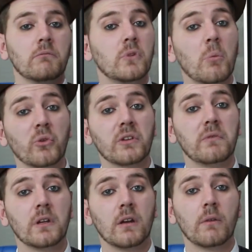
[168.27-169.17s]
The most
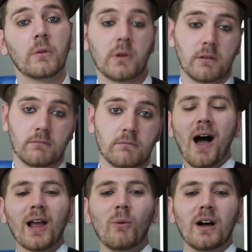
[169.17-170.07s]
convenient of the three.
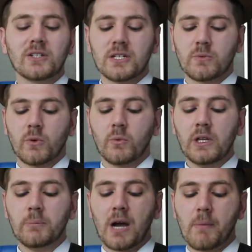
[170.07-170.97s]
Pocket watches were
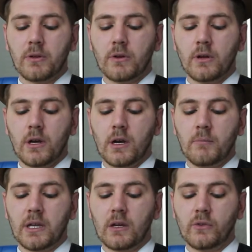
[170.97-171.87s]
really popular
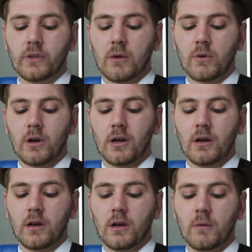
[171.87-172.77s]
because they were
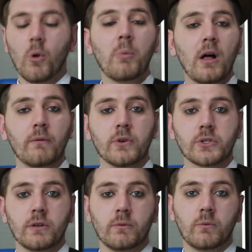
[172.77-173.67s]
a mobile
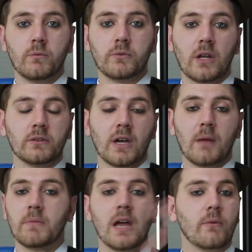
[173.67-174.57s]
version of telling
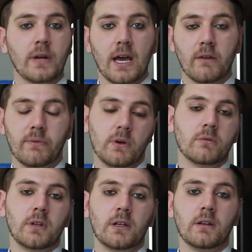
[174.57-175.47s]
time. Not everyone had a
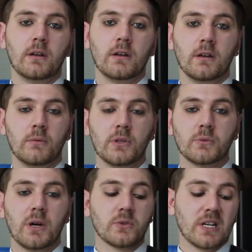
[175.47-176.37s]
phone, and
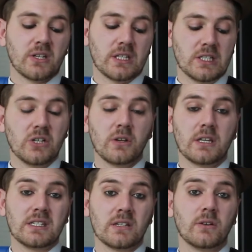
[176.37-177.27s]
wristwatch was actually
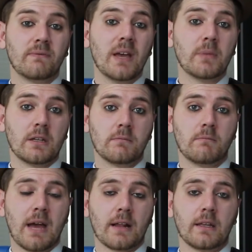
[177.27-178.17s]
considered feminine
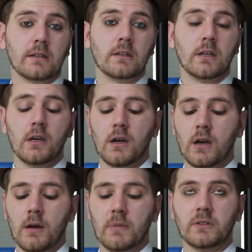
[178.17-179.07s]
back then.
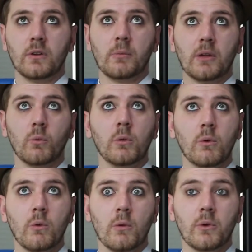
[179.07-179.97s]
Until about
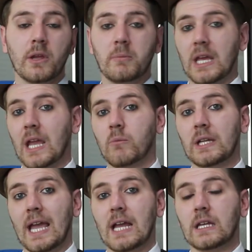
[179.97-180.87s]
World War I, where they became
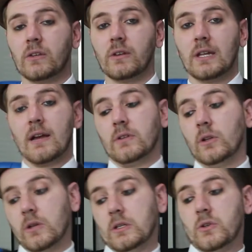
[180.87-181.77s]
really handy because you didn't have to
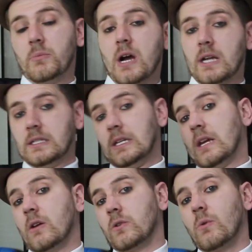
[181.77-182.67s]
into your pocket to take
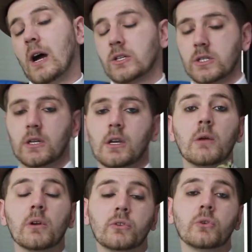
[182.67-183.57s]
out your watch. They
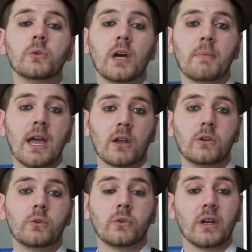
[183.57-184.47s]
were a tool that man could
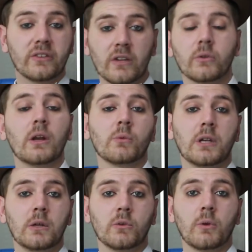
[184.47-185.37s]
use to accessorize
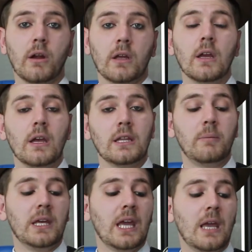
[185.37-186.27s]
what he was wearing. They
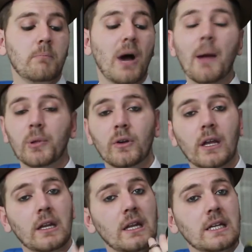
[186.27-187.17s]
became popular
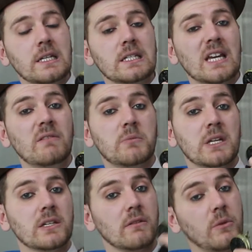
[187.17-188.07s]
again in the 1970s
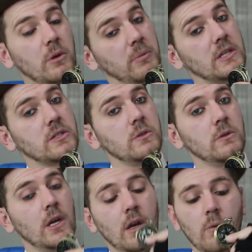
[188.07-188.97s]
because of the three-piece
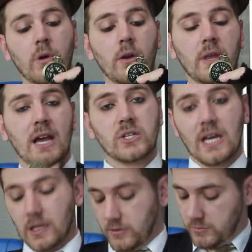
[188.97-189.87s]
suit, where they actually
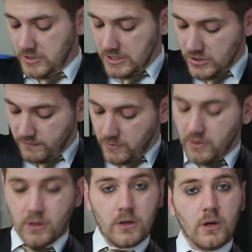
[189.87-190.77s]
had a little position for
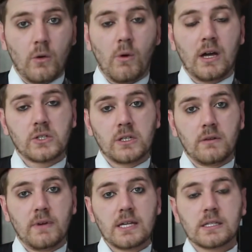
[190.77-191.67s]
the watch in their
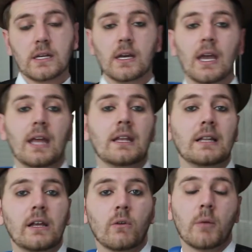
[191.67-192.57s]
vest, and then
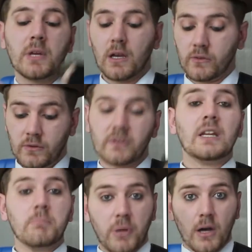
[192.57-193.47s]
later on because of
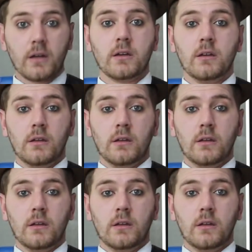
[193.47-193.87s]
steampunk